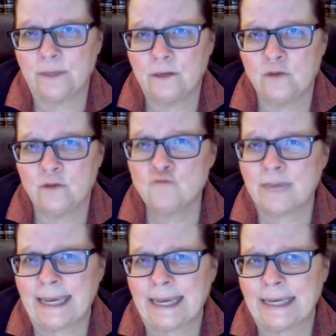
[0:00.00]
you
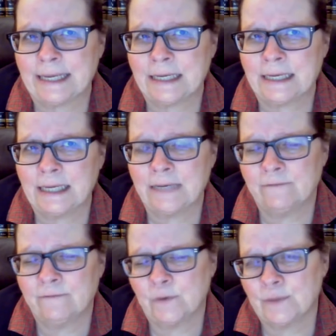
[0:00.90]
can
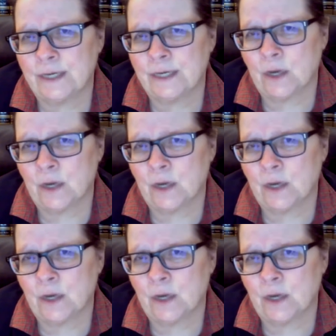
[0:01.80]
invoke the